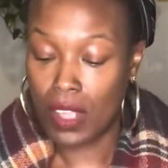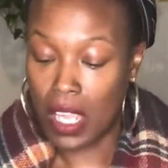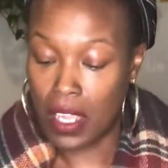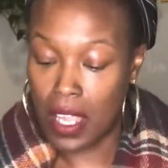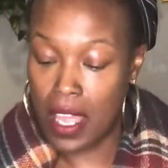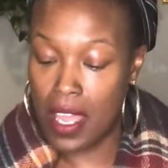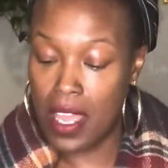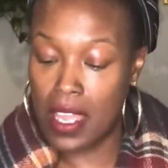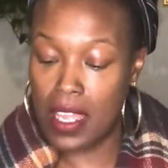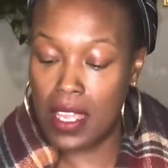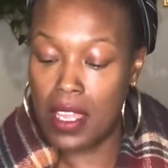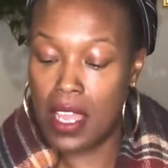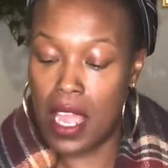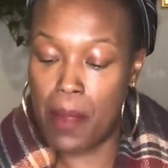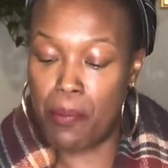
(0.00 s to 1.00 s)
Okay?
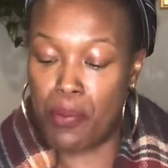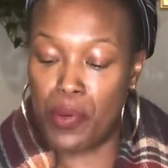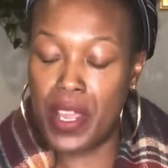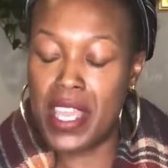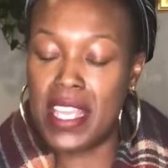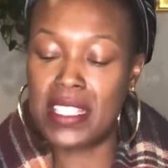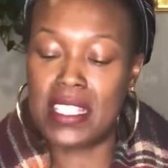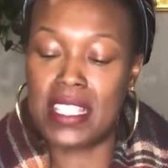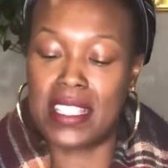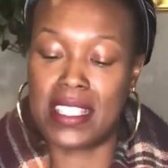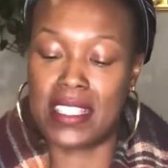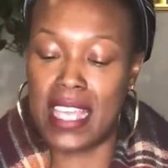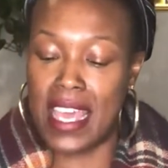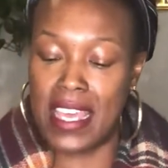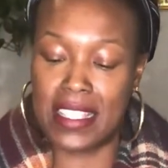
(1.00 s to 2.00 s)
A brilliant
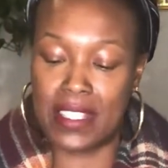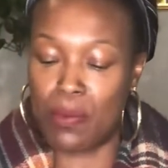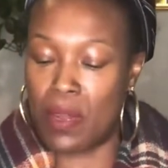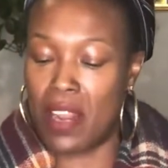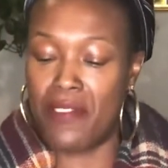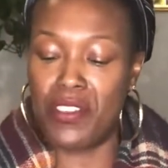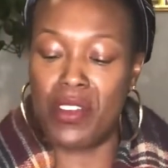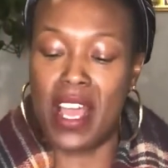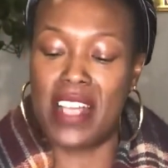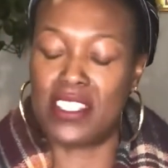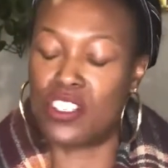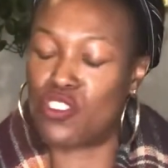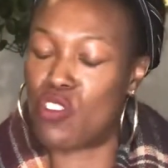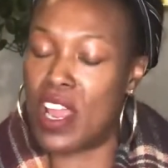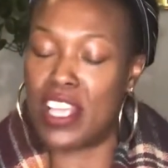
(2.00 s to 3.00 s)
success. Whatever you guys
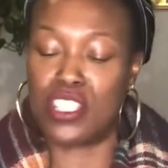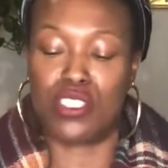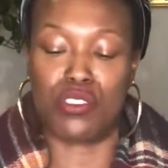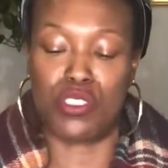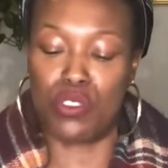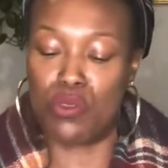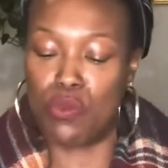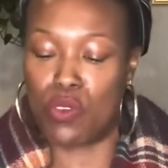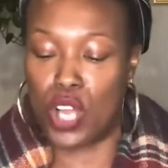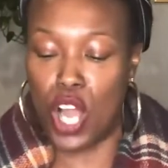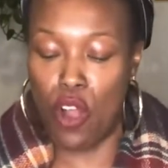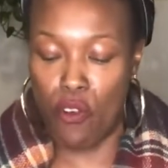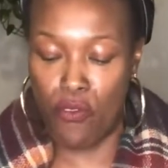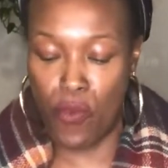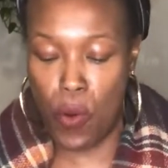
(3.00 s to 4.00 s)
are trying to do,
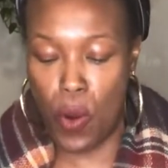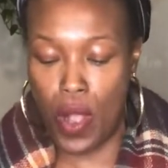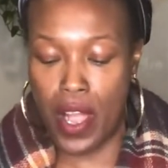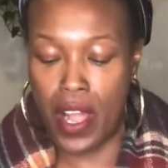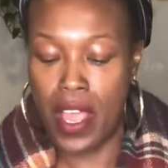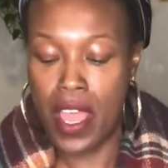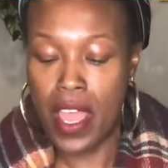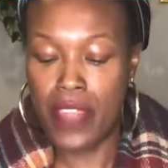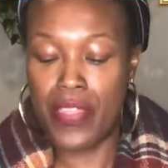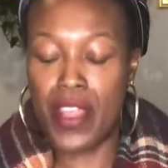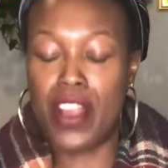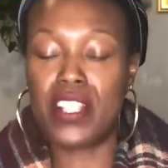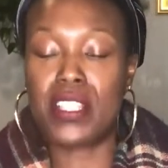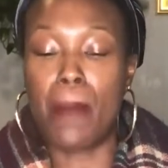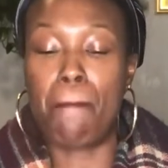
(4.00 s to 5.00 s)
go for it.
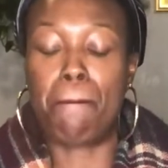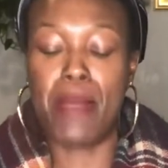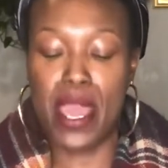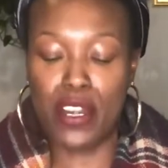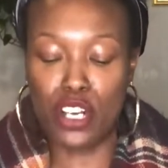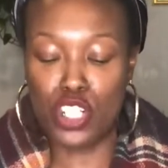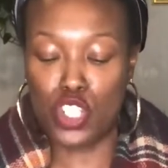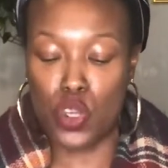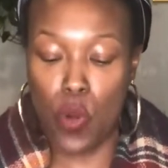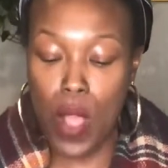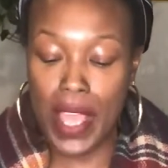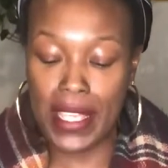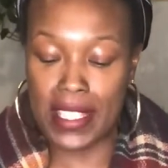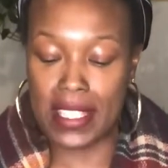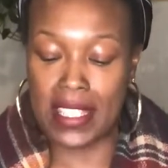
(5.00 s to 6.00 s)
There's a better
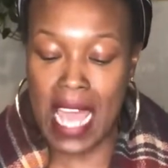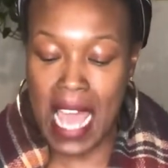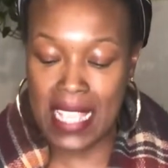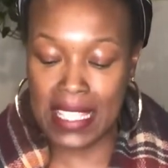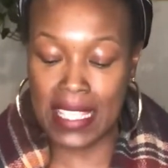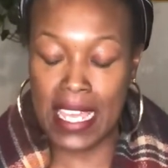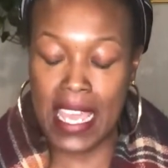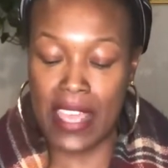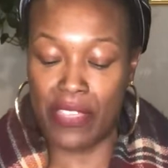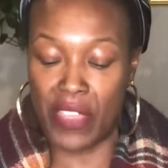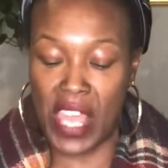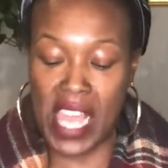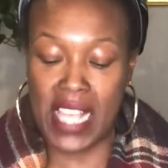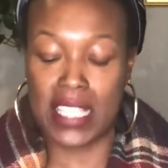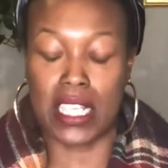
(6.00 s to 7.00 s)
choice. Not seeing
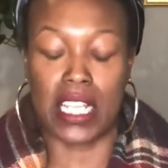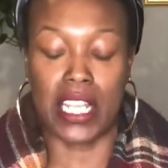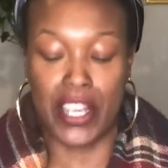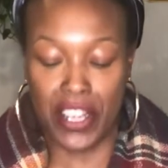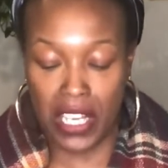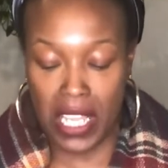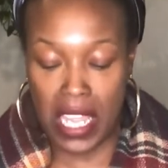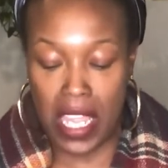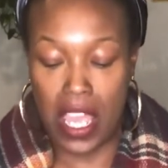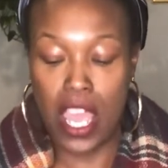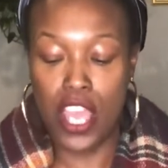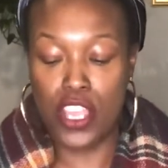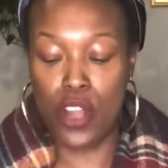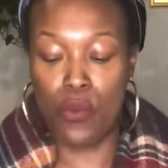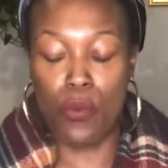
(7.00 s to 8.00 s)
things clearly.
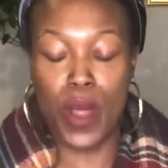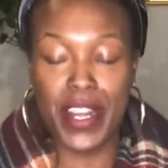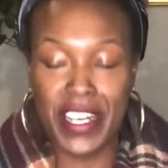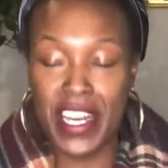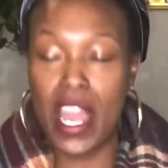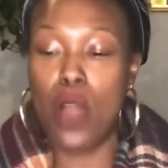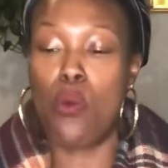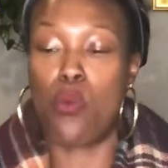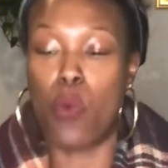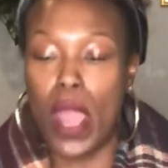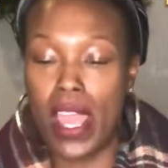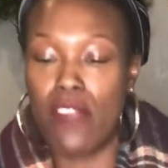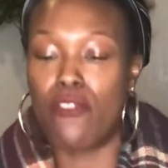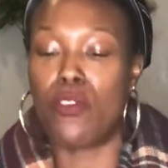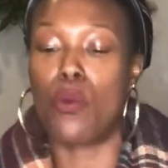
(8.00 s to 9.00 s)
You're running
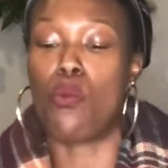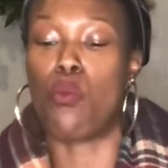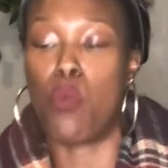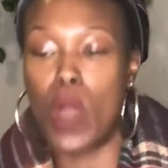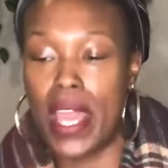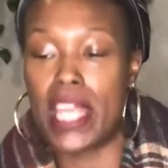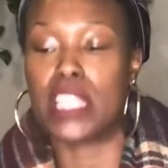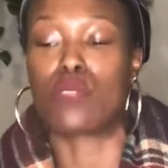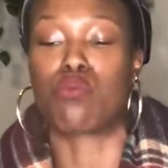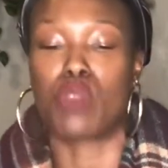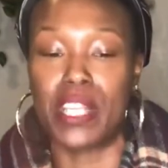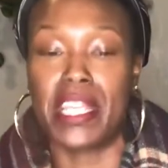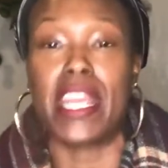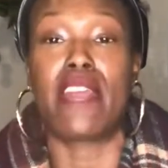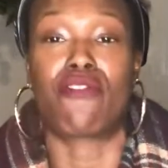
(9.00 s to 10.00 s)
away from what is
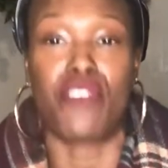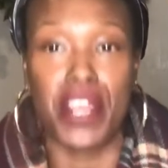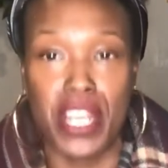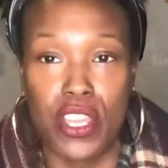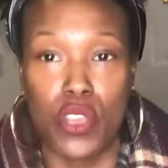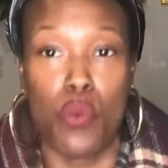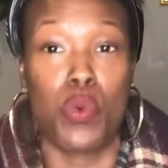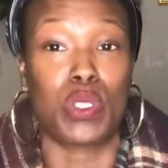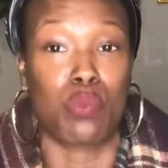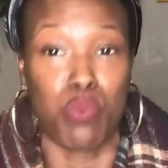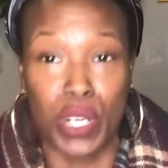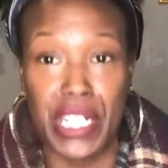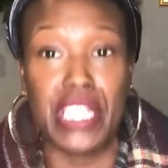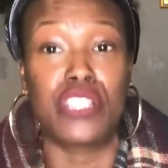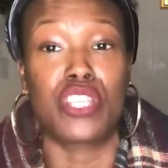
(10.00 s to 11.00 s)
really in front of you, what's
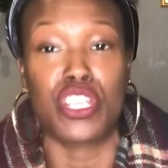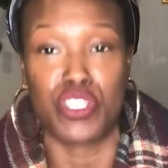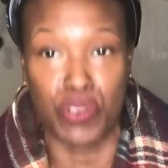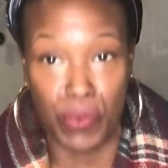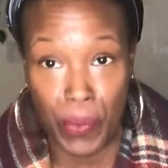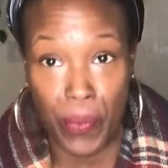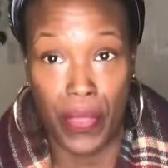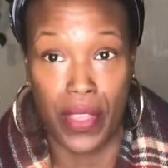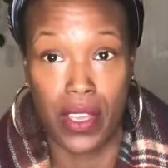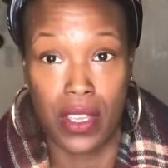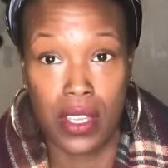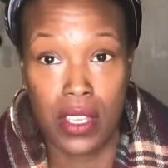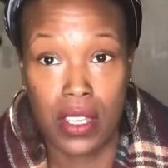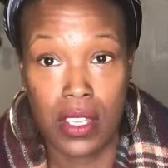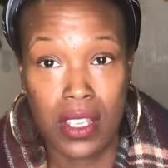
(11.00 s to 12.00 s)
really the truth.
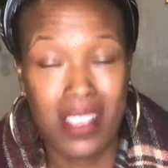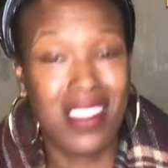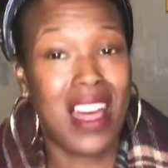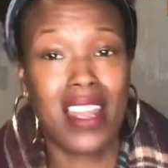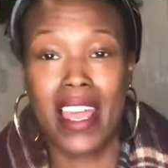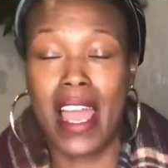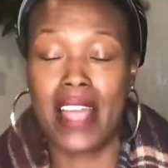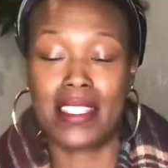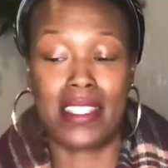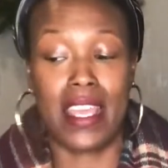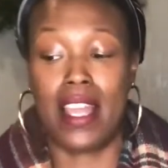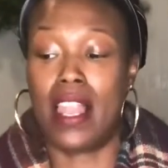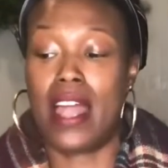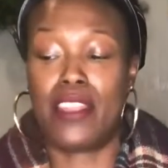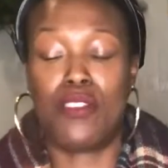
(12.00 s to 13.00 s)
Y'all, like I said,
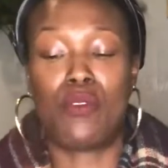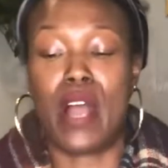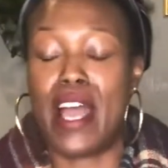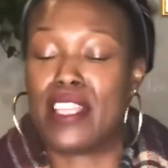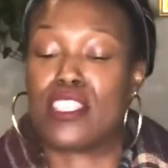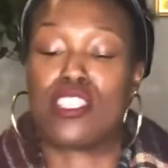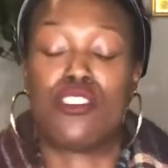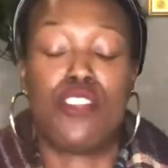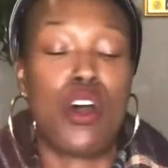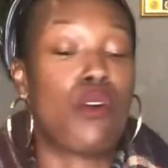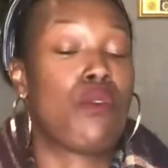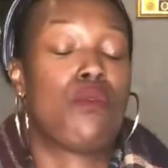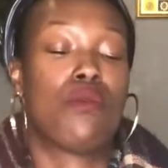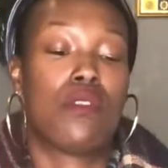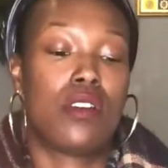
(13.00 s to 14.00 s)
a lot of you guys know.